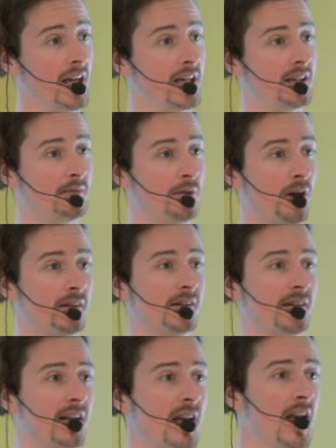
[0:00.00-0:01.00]
he, because he
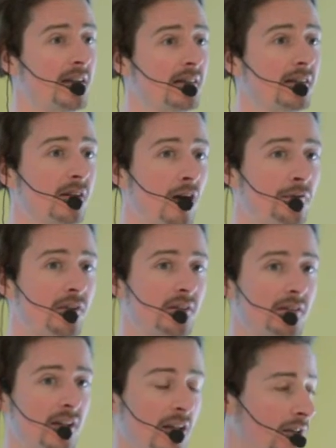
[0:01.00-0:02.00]
said in this
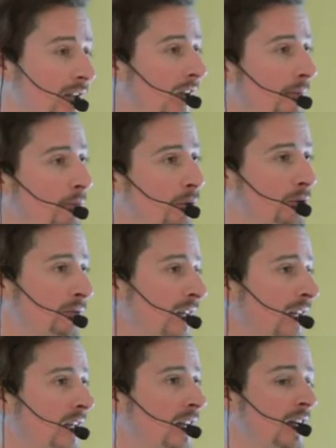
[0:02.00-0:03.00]
office uh, you can
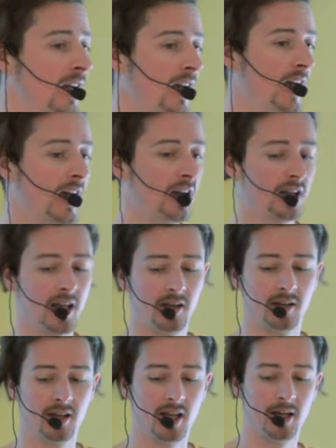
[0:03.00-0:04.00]
portray, you uh,
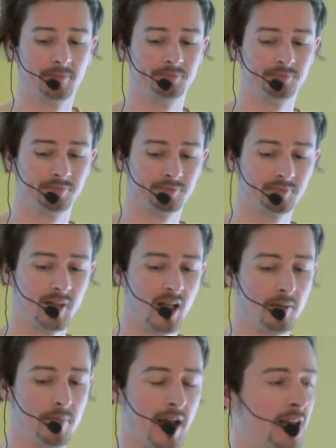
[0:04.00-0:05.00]
can um,
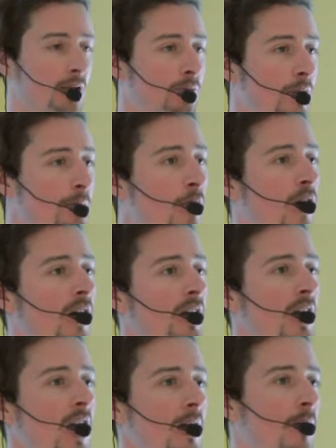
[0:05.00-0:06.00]
make a report
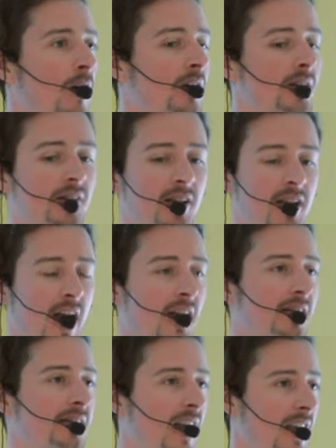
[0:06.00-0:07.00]
about the
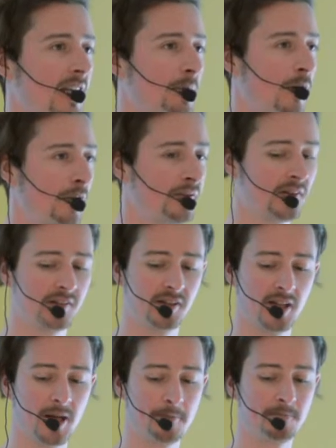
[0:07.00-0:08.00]
nice startup office
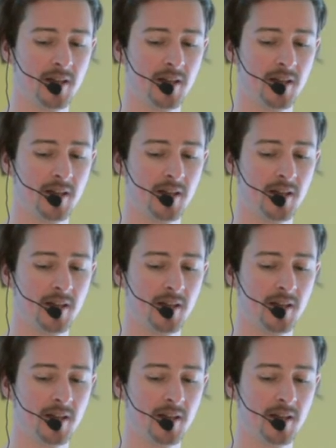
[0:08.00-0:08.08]
here,